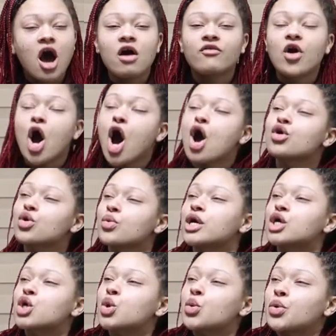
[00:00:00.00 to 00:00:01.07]
of Haru
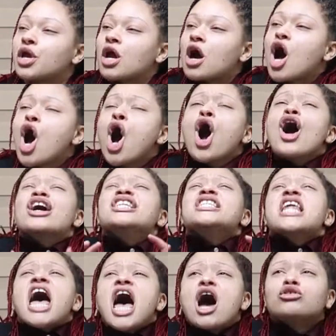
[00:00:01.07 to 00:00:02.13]
in Korea, are
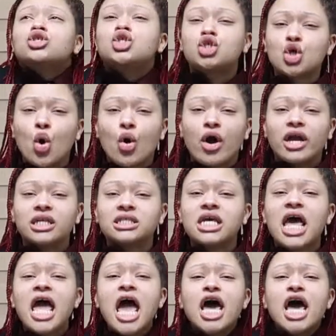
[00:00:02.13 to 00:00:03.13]
now joined